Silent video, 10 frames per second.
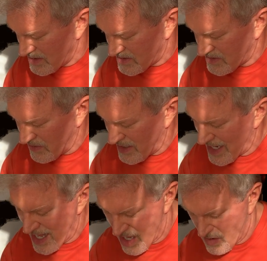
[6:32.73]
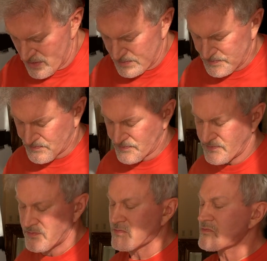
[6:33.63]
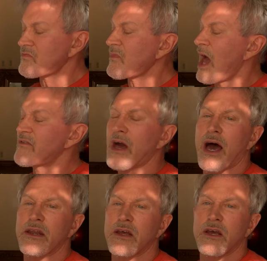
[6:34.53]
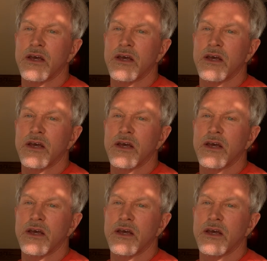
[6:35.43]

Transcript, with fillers: So now I have got